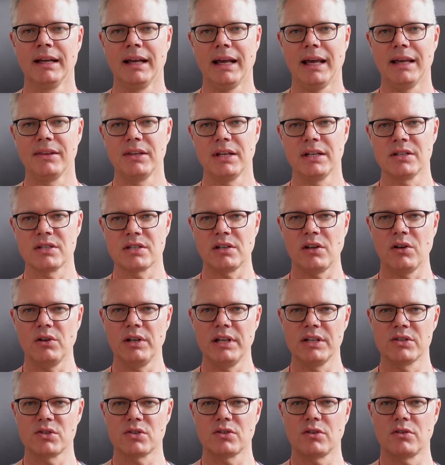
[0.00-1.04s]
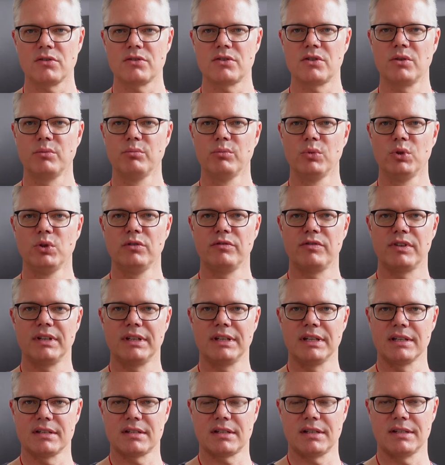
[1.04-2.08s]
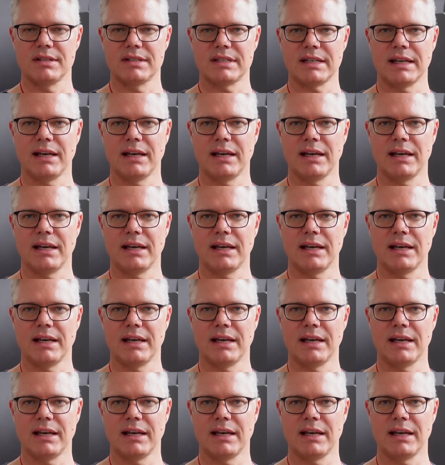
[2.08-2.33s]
and then slowly start to move the distance